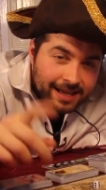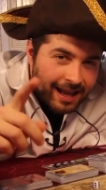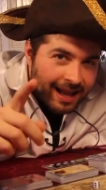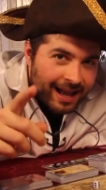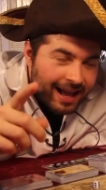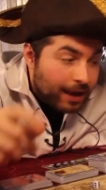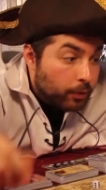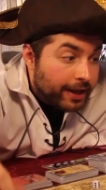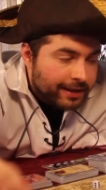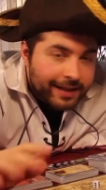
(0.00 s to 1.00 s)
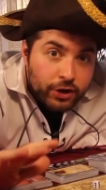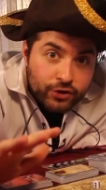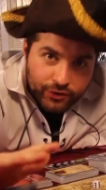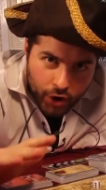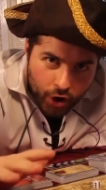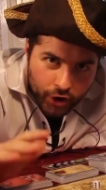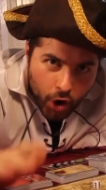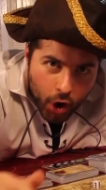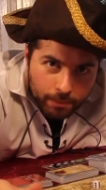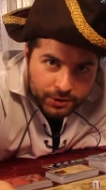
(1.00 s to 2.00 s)
Aha, well now you've got
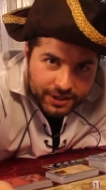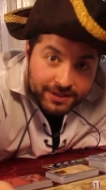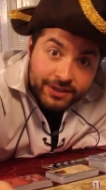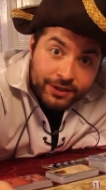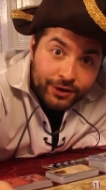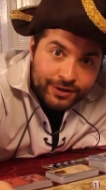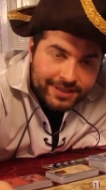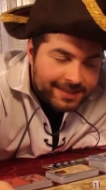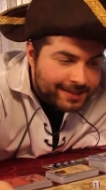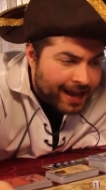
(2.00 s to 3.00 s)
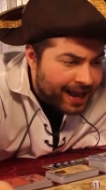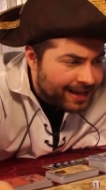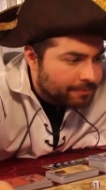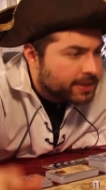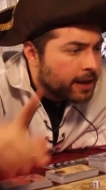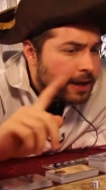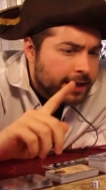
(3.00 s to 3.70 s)
options, good times.